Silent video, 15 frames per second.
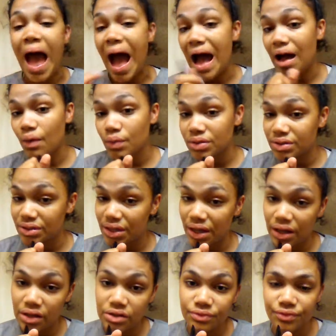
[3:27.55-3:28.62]
I was
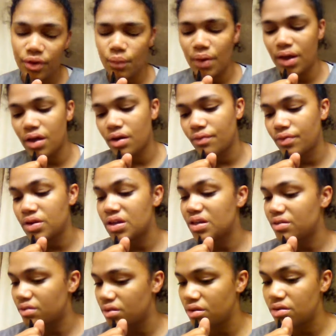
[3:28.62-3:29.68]
down forever
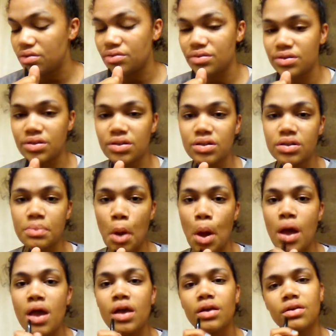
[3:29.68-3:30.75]
and then some.
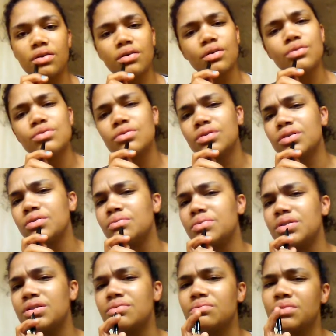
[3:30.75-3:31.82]
You gon'
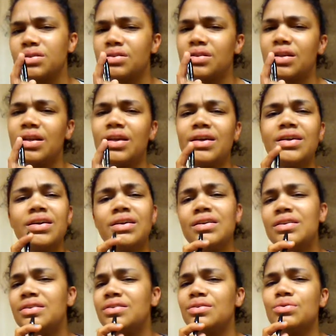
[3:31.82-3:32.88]
make me
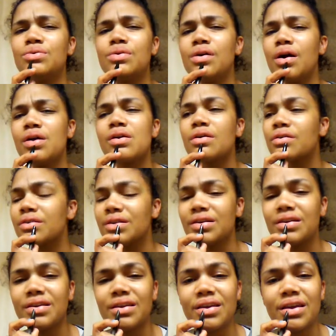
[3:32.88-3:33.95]
late to work
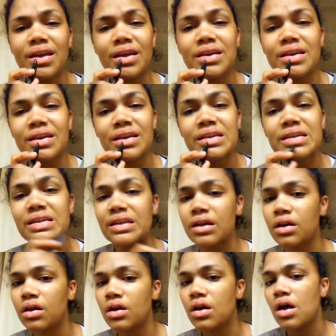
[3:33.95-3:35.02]

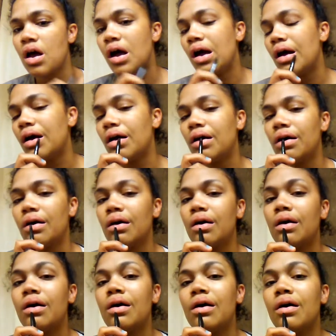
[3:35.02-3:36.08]
again.
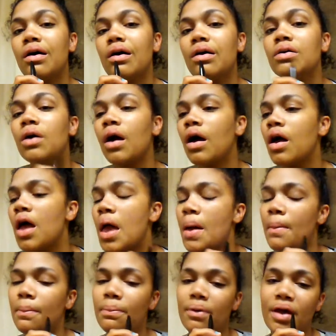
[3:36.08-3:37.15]
Oh,
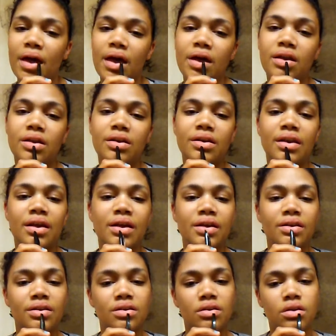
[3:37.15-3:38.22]
better
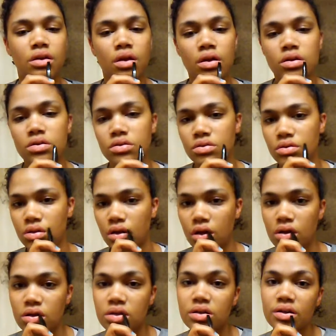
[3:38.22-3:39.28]
day than
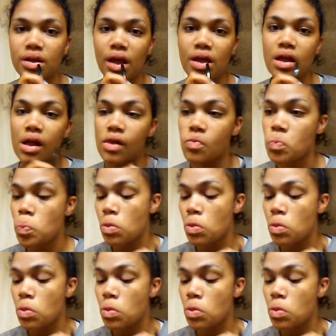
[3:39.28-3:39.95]
yesterday.